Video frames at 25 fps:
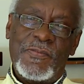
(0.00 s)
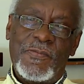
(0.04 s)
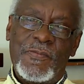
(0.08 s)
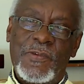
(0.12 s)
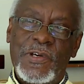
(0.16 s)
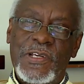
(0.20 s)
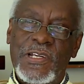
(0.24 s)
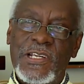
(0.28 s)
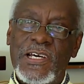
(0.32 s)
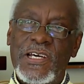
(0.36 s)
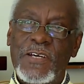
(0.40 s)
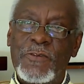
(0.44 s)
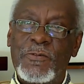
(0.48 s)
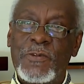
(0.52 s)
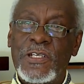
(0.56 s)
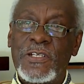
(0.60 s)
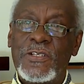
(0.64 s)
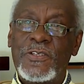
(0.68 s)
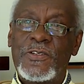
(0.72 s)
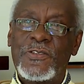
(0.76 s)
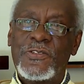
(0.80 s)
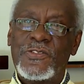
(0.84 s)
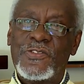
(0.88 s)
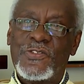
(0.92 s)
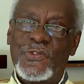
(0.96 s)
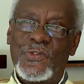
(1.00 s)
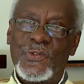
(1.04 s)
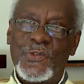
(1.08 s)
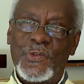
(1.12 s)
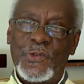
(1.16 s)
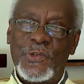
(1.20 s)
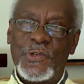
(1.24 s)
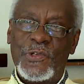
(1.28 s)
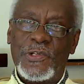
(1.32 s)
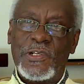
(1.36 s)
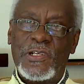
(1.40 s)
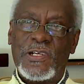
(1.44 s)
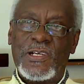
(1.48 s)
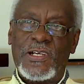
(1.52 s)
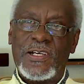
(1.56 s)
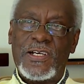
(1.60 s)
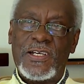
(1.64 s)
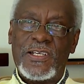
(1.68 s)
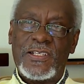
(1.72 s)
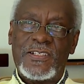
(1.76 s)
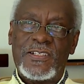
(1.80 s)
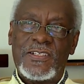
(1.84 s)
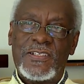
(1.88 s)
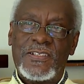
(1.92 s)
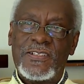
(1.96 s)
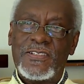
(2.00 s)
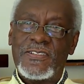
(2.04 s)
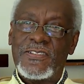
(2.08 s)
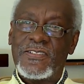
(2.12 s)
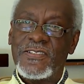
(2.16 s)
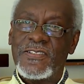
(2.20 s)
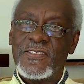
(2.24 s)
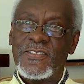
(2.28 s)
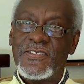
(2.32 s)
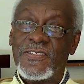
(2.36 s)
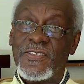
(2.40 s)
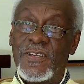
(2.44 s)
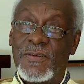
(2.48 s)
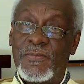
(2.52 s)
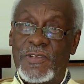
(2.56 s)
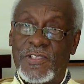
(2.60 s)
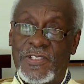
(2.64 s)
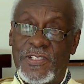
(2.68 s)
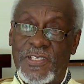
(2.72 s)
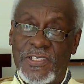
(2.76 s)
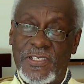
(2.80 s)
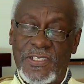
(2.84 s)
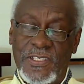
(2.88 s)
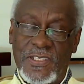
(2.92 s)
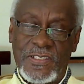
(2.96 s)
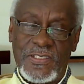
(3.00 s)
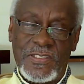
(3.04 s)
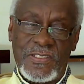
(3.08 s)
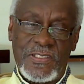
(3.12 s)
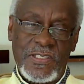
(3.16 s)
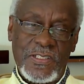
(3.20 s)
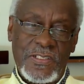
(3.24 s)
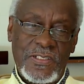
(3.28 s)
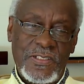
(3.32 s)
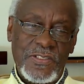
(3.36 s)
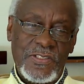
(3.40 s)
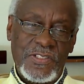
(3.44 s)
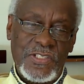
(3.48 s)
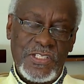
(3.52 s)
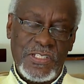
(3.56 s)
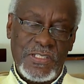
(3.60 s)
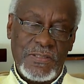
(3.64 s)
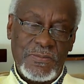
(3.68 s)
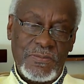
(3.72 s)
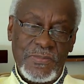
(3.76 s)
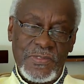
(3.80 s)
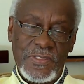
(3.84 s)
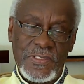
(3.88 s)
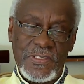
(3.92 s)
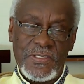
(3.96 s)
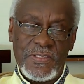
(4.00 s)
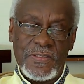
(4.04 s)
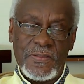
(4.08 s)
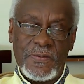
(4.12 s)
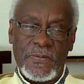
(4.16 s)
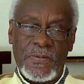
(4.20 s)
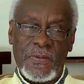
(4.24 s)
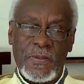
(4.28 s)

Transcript: When I went to school at Somerton in St. James,